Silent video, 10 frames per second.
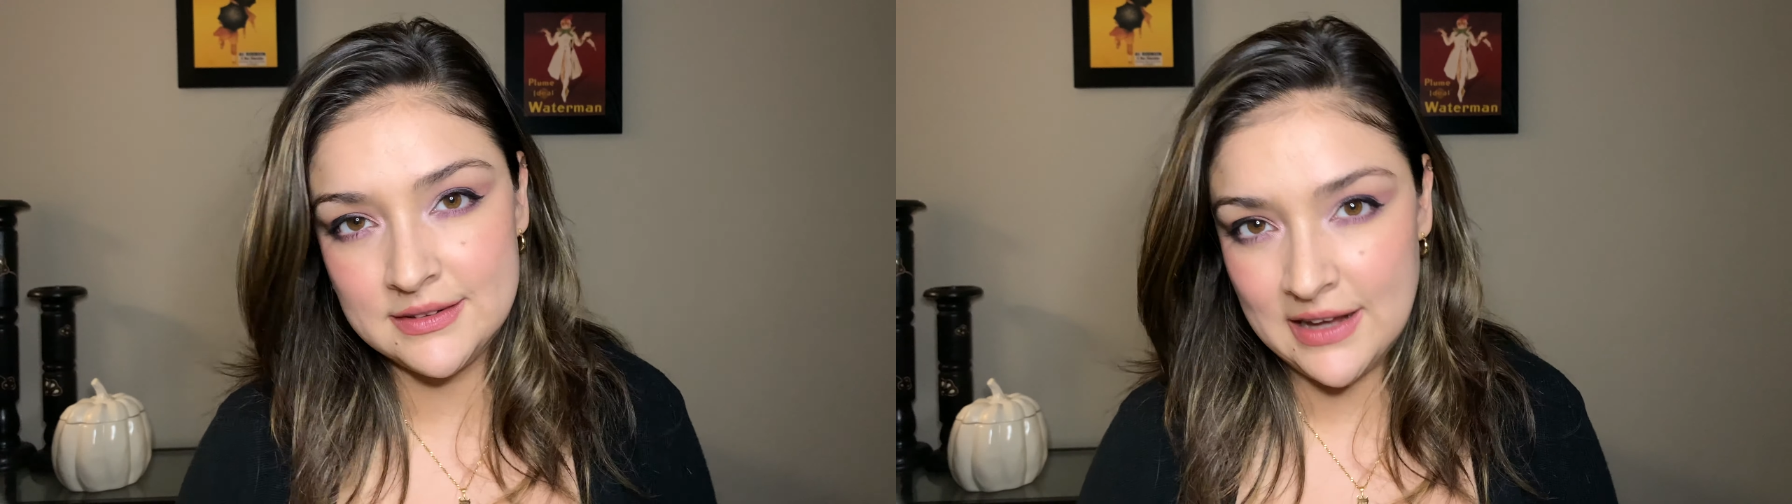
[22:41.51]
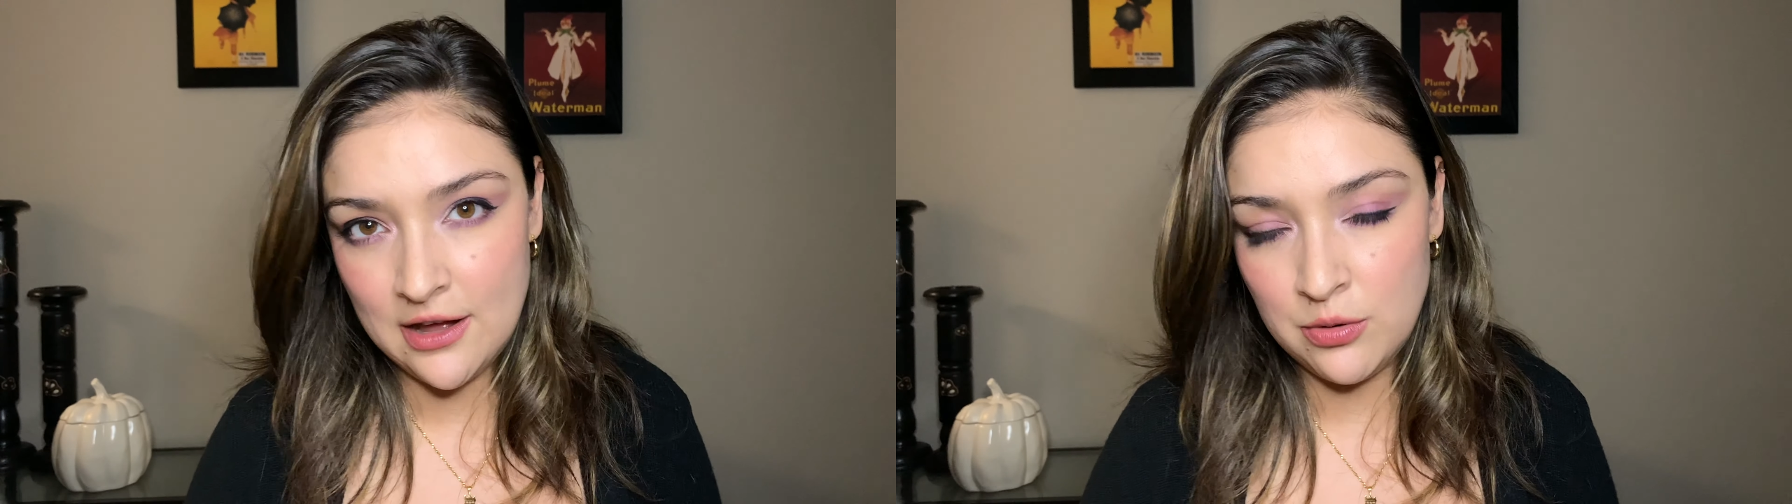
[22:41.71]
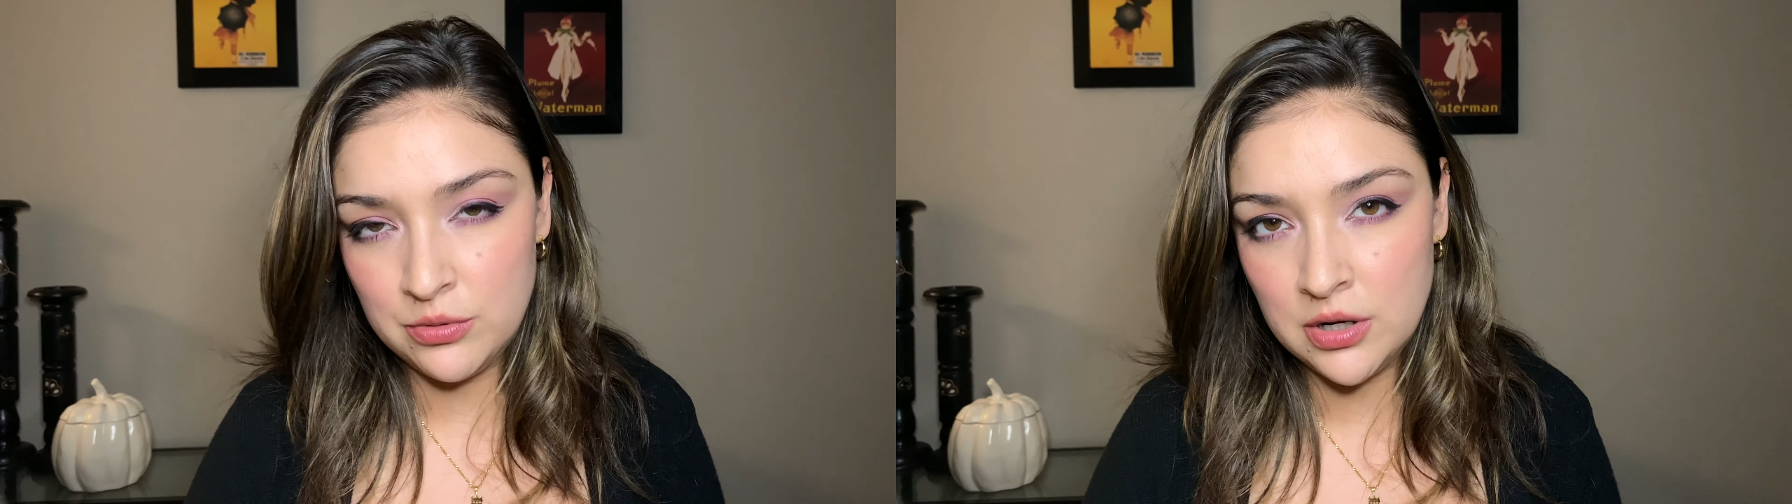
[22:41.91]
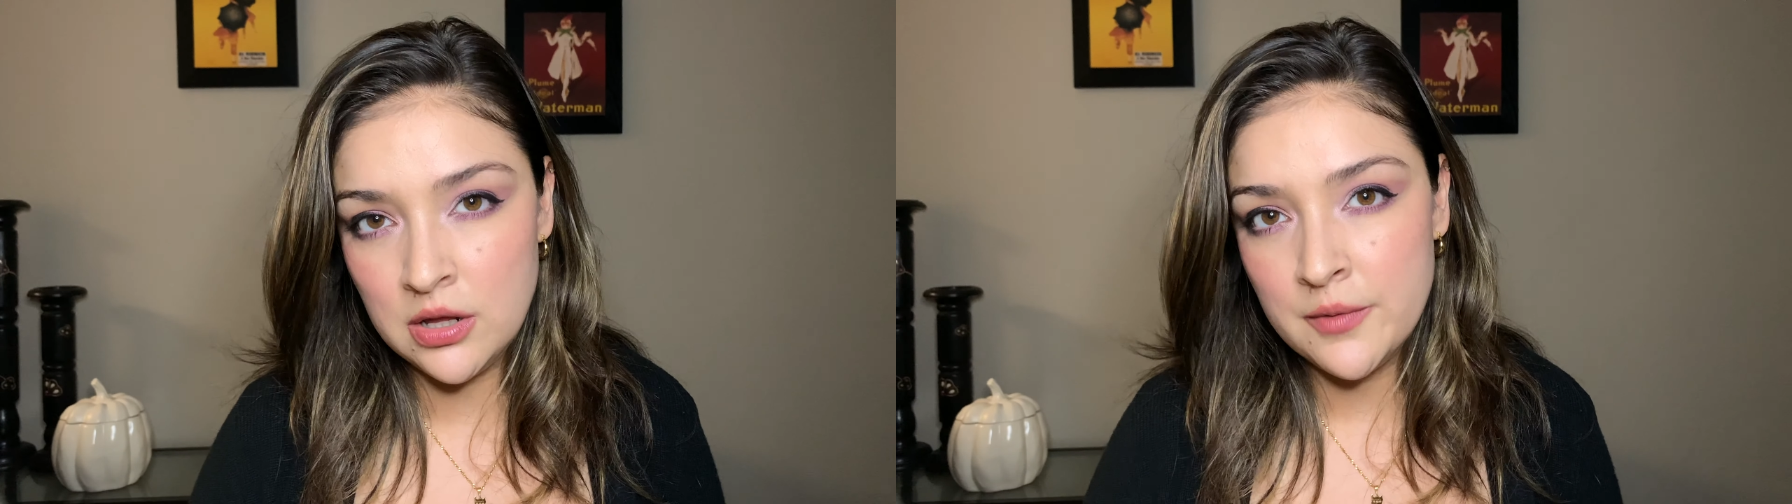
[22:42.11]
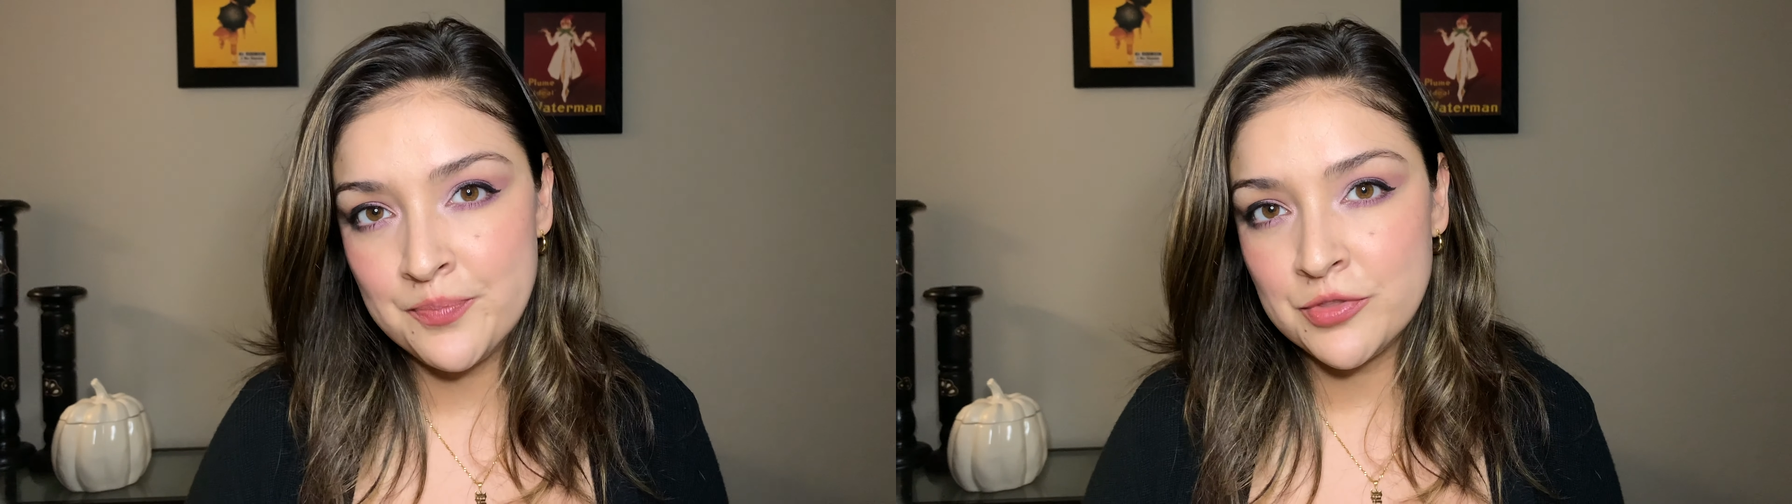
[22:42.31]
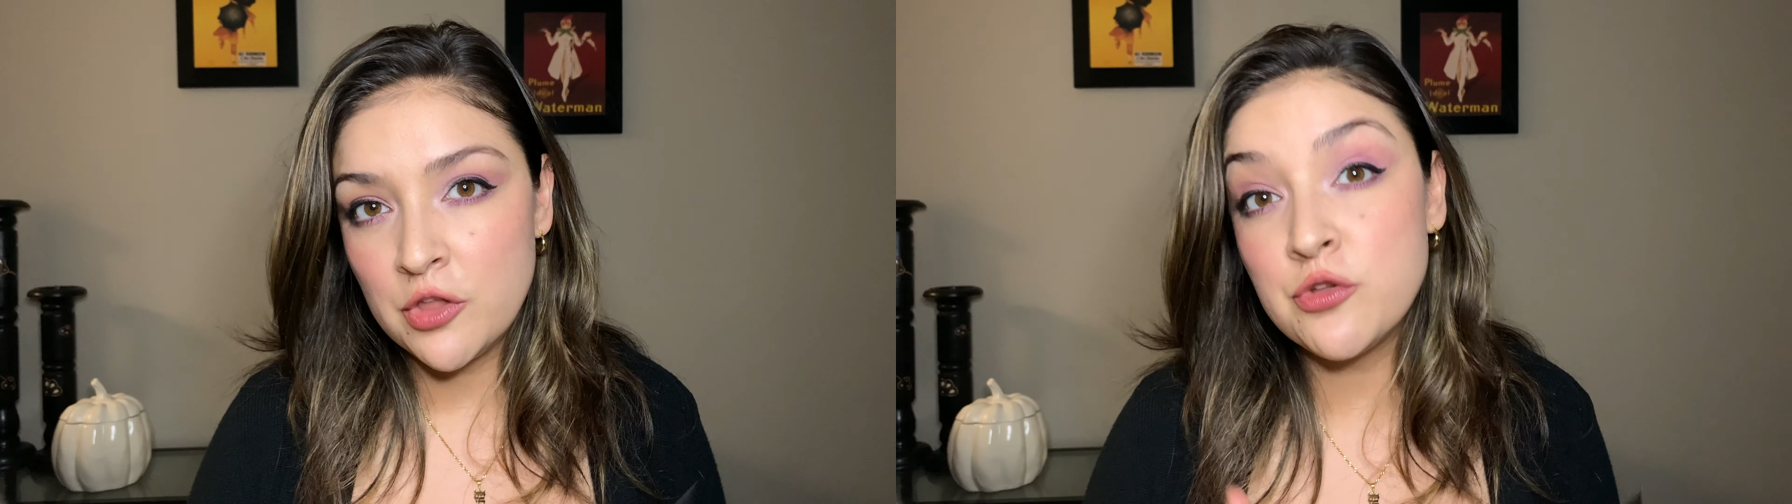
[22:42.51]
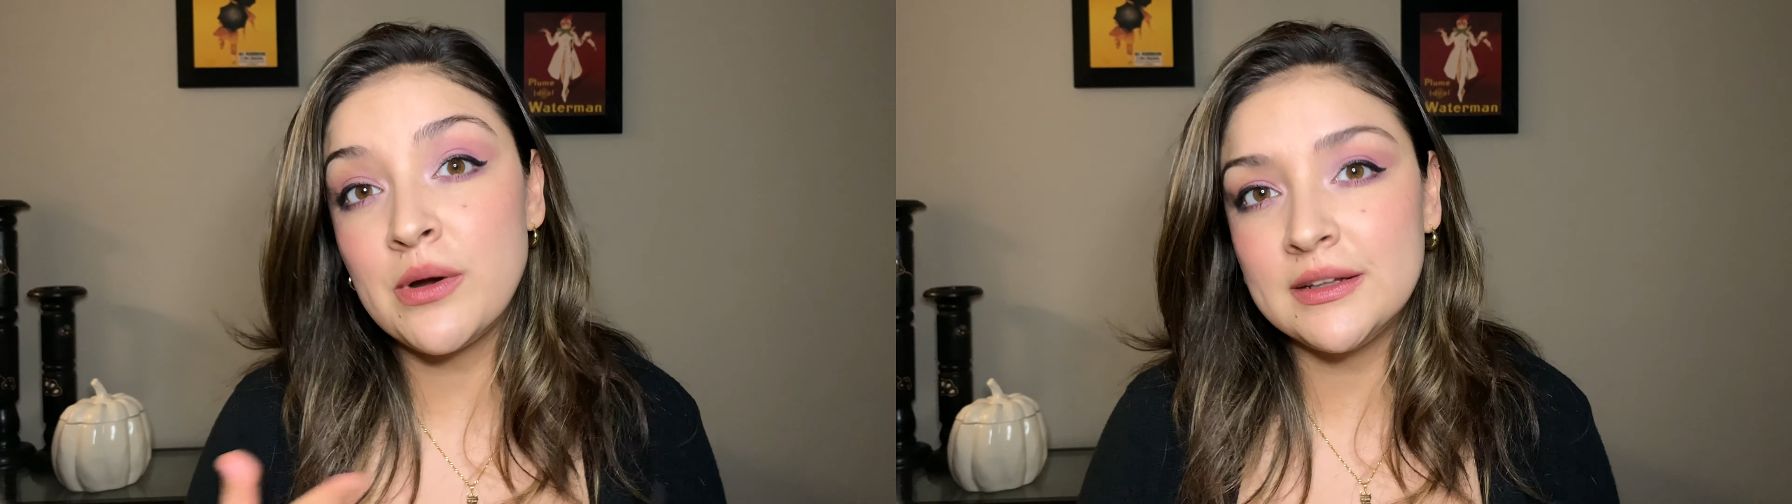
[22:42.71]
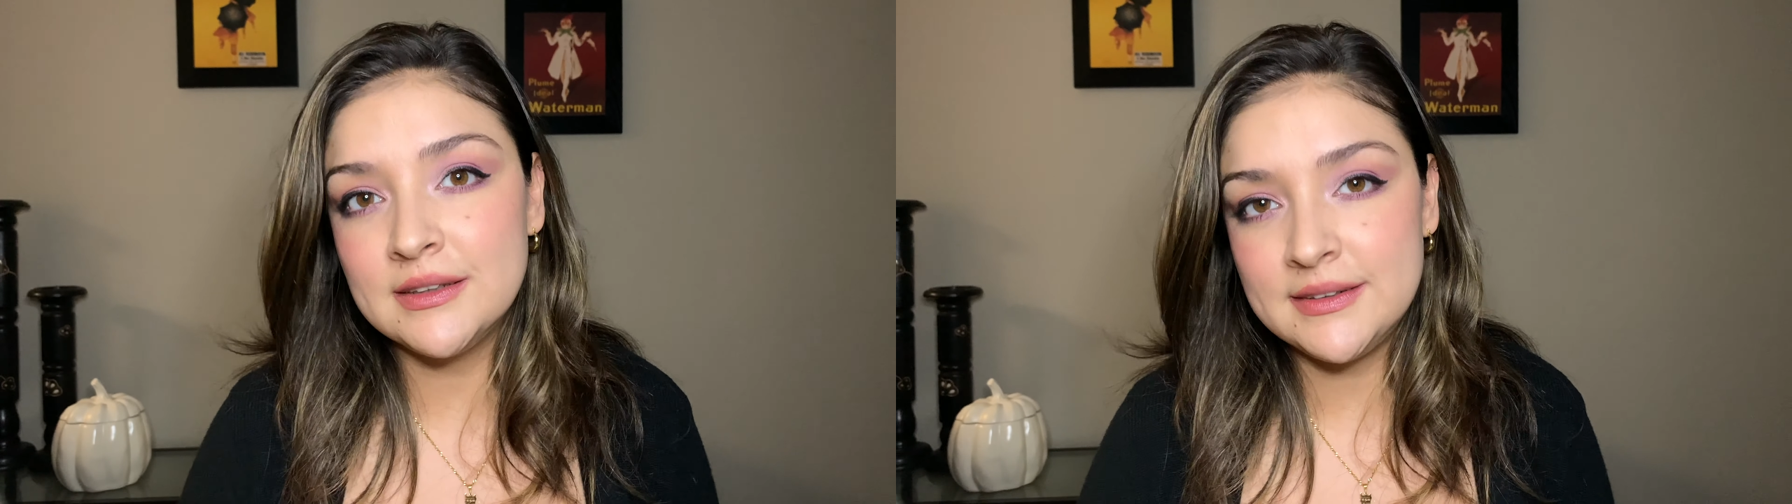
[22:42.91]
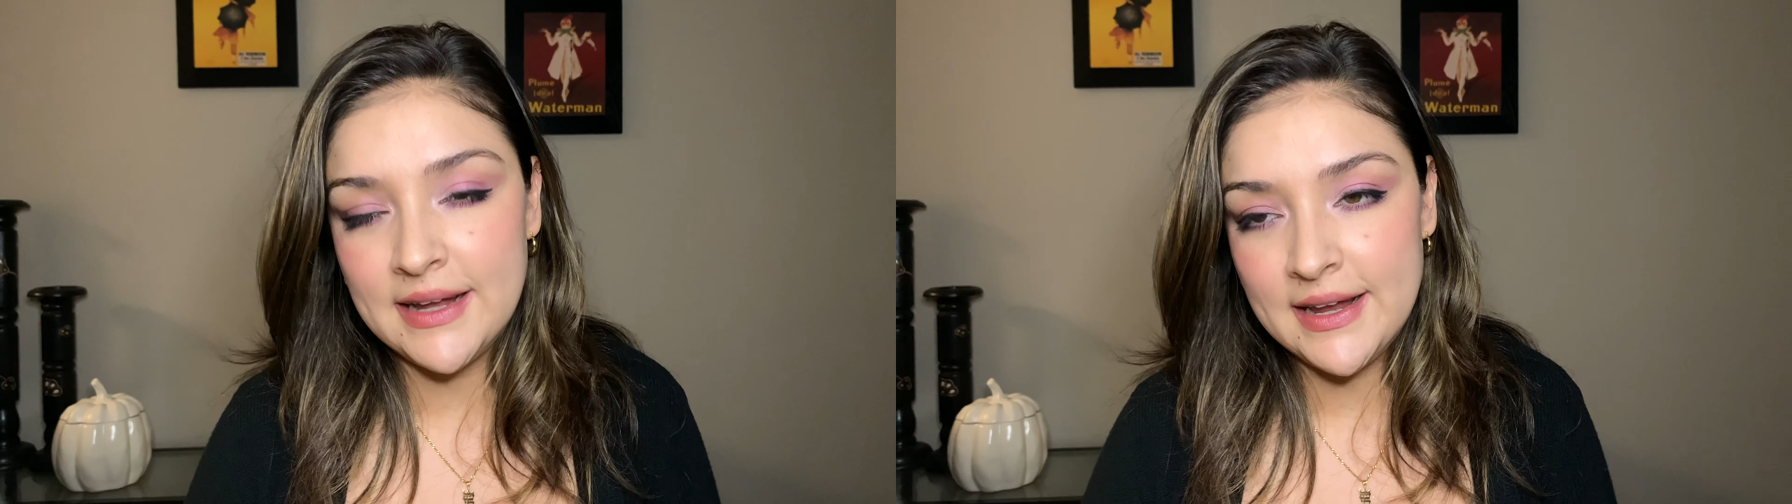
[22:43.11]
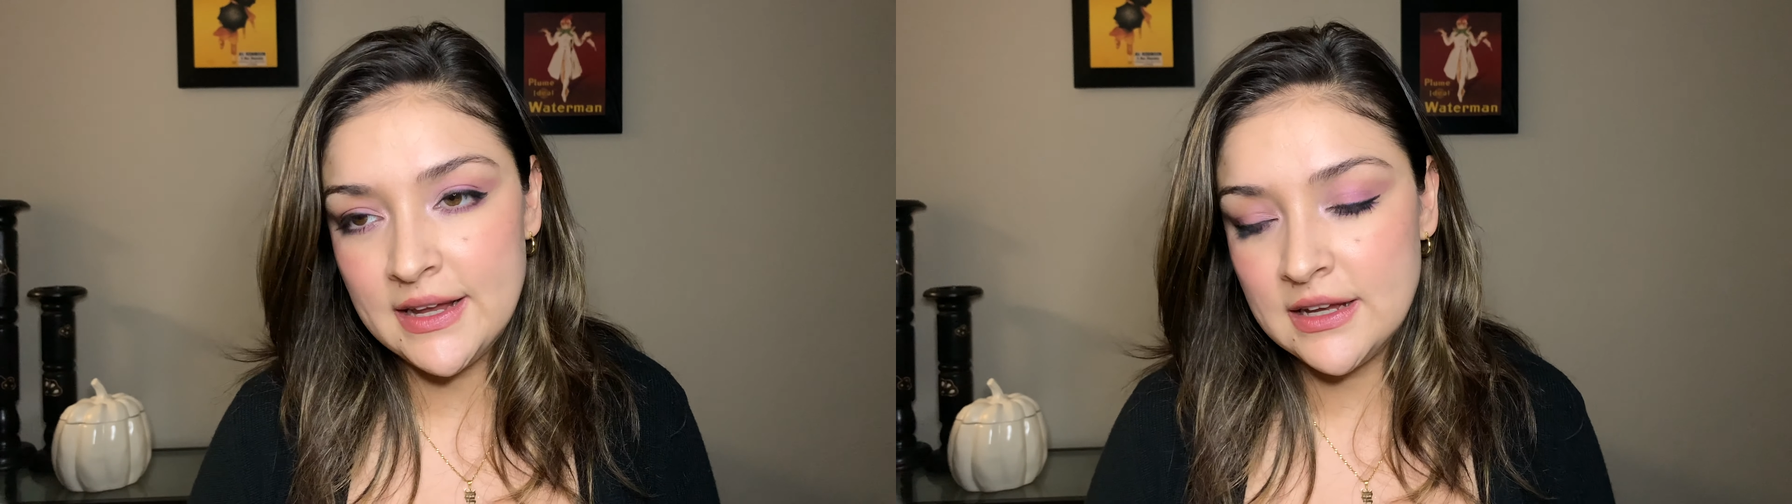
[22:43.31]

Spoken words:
down throughout the day.